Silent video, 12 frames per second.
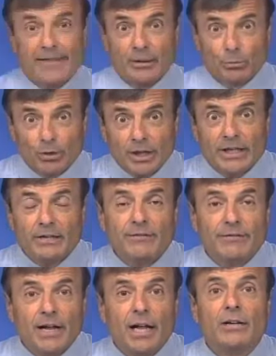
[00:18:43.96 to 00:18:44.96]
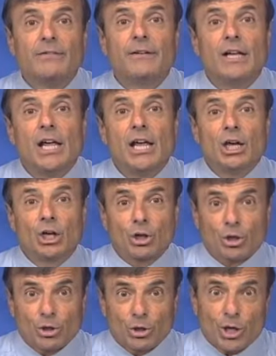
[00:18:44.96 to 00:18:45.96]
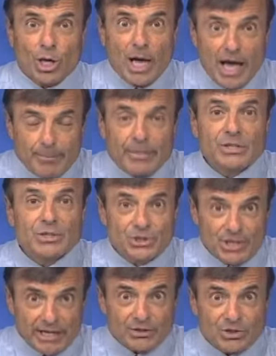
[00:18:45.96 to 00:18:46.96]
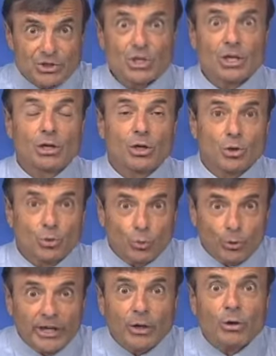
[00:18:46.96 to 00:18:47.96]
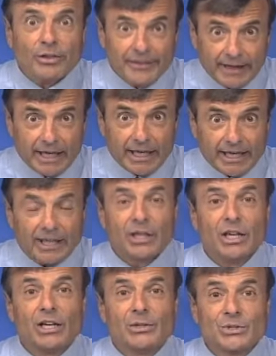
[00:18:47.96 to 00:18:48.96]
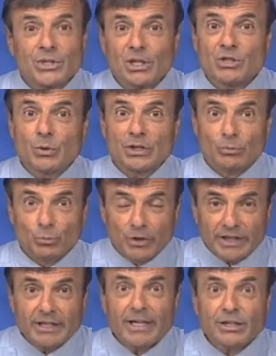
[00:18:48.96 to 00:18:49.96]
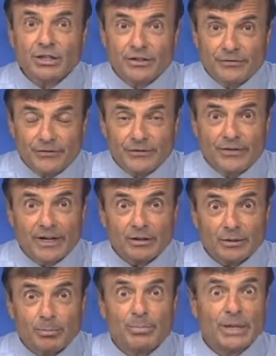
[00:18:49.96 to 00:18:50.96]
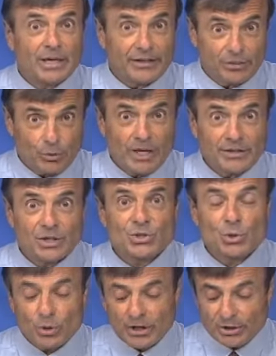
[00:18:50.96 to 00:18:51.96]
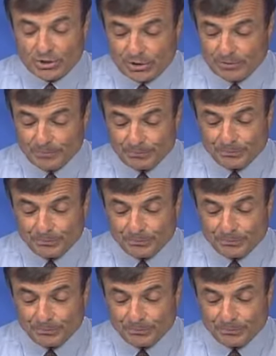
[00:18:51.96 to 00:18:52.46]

They really involve common sense, critical thinking, skills we'd really like to develop throughout this course.